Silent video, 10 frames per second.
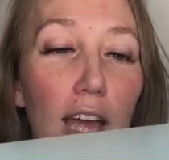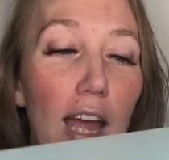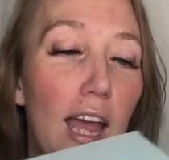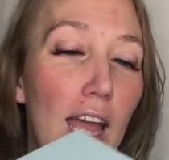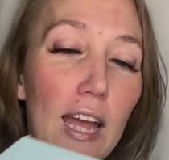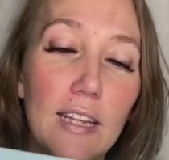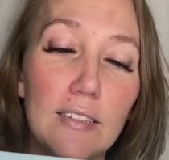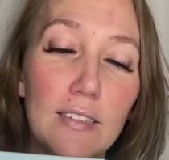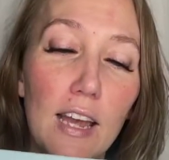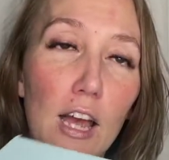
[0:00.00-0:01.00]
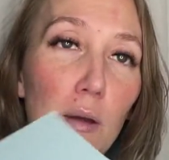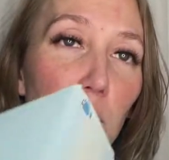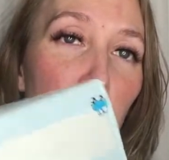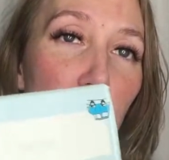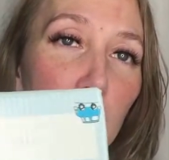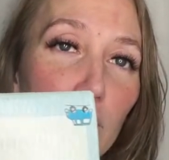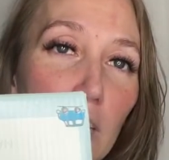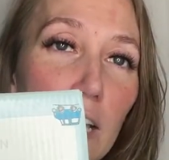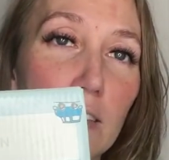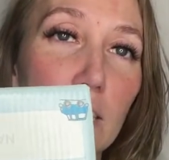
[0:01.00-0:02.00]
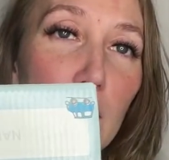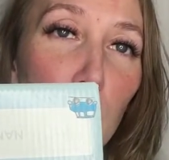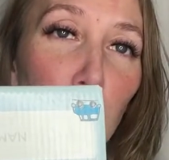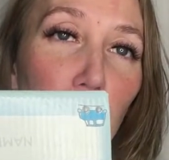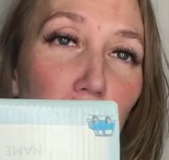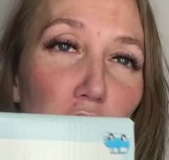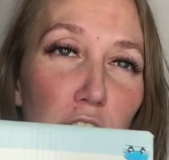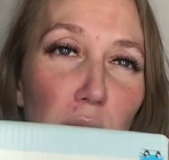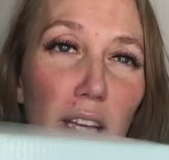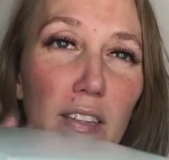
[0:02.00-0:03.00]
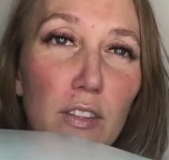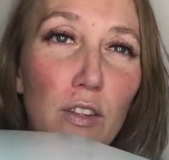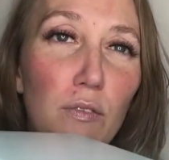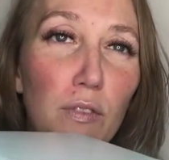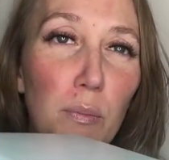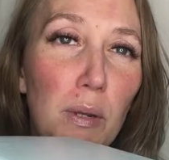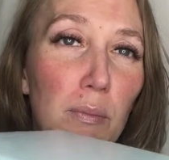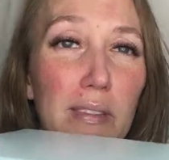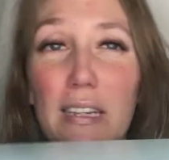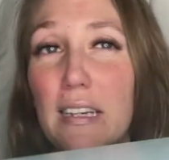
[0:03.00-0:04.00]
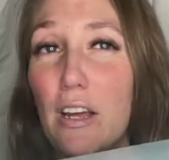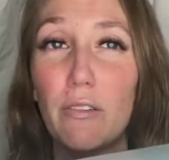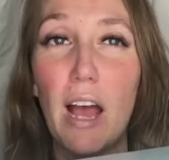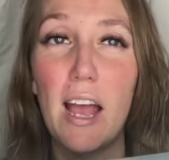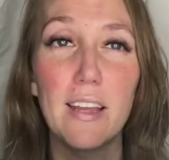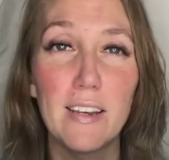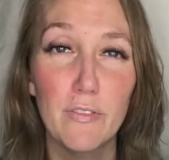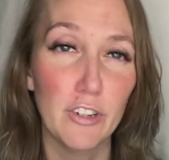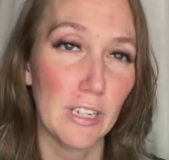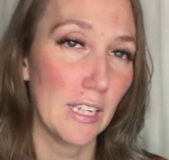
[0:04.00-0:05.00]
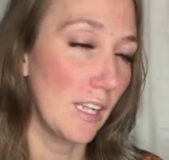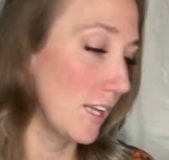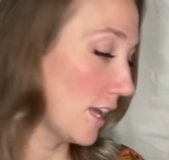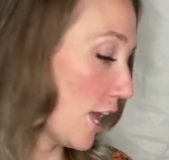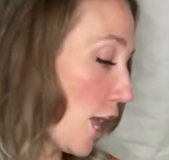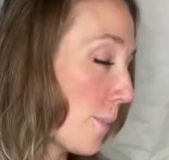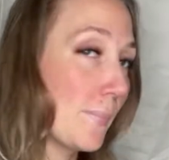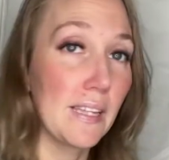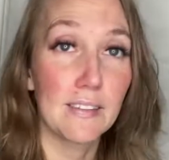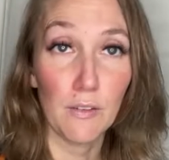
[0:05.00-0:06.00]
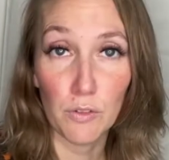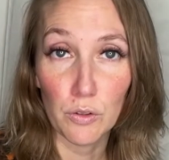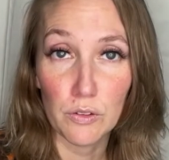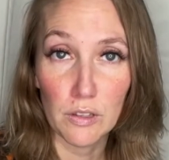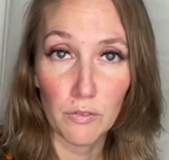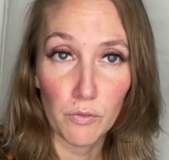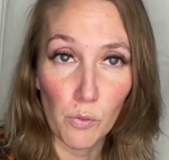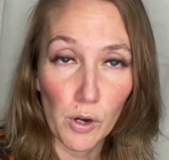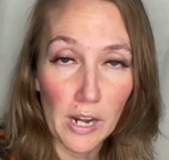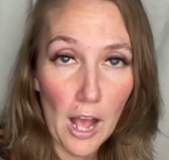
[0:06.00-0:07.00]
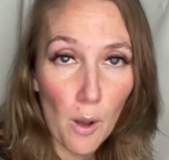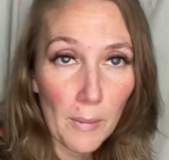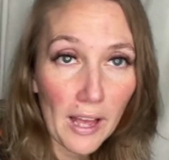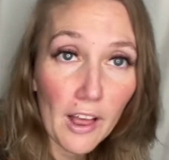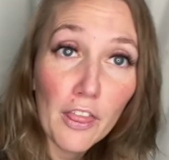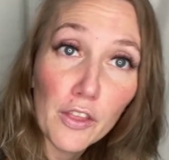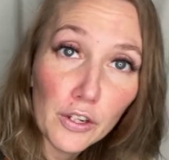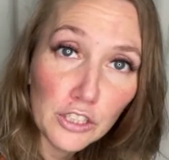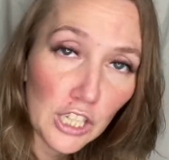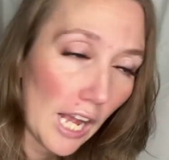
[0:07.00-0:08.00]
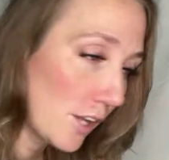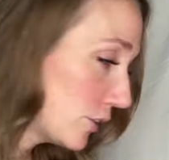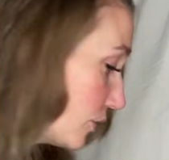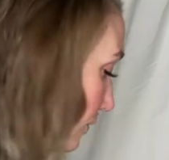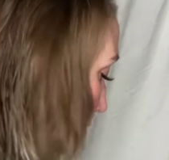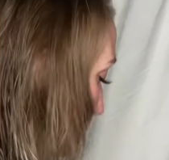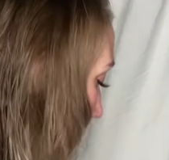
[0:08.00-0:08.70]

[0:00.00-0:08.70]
and it actually has the nameplate here, so I guess you could flip it upside down. I never did because I've used it for now my 3rd child who's doing